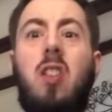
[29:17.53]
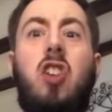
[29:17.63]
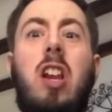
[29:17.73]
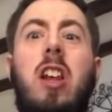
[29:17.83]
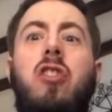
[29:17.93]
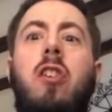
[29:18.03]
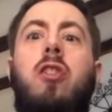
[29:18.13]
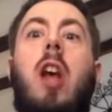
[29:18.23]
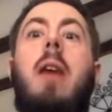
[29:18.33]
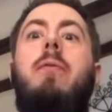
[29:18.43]

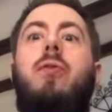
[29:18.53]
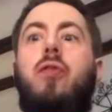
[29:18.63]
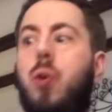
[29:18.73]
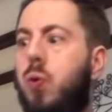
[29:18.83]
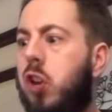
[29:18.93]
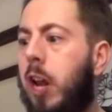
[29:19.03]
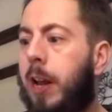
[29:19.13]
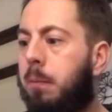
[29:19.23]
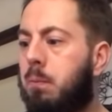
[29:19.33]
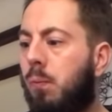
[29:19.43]
Delicious and
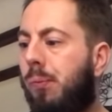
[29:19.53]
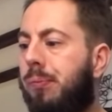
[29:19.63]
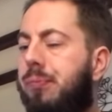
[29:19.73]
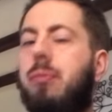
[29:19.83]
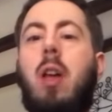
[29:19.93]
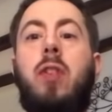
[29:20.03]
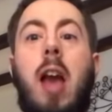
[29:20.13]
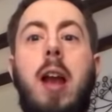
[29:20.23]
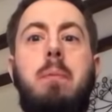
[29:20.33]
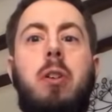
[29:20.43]
fruity.
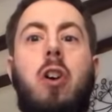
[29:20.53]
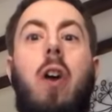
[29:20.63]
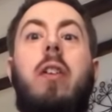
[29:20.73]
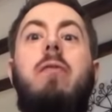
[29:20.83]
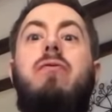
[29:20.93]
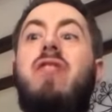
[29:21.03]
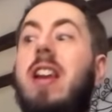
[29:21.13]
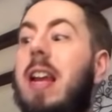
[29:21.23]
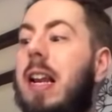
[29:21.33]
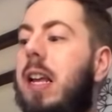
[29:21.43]
The apricot
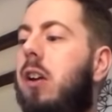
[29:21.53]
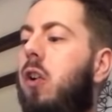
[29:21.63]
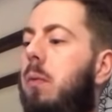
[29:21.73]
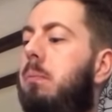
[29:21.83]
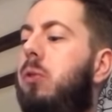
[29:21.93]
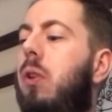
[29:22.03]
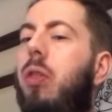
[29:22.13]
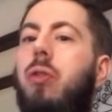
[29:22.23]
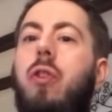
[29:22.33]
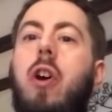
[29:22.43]
really comes
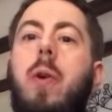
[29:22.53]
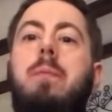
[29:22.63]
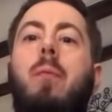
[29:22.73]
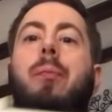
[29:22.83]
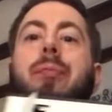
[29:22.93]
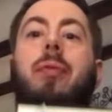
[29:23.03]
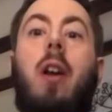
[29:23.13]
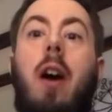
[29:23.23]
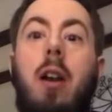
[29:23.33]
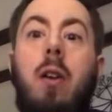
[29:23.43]
through.
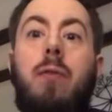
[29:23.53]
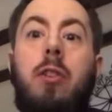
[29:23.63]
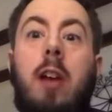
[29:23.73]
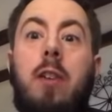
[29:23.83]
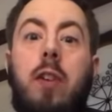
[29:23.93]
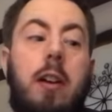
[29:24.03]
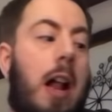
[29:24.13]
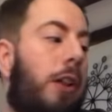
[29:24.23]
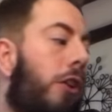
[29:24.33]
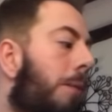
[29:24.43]
I love this advent
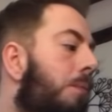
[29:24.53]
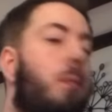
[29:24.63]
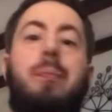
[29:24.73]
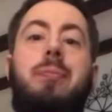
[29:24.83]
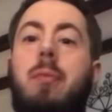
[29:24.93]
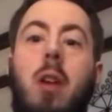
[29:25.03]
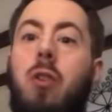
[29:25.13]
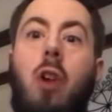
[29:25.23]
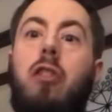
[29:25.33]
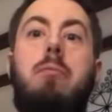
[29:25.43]
calendar.
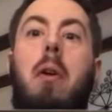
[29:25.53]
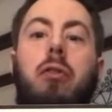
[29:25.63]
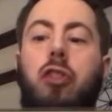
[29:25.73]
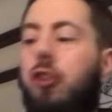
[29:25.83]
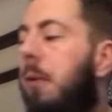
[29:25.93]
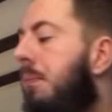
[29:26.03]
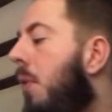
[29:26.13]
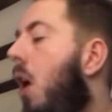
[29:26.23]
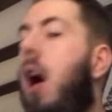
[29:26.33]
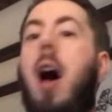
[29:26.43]
Non-sponsored.
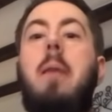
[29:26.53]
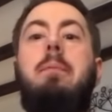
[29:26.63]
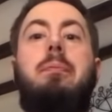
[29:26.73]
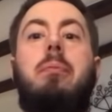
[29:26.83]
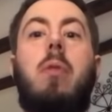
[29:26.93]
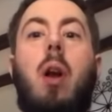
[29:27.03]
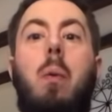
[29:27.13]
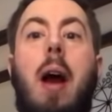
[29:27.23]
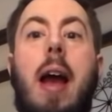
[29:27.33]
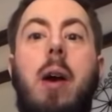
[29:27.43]

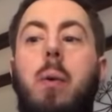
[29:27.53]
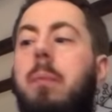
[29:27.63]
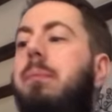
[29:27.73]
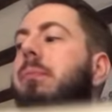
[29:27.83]
Wow.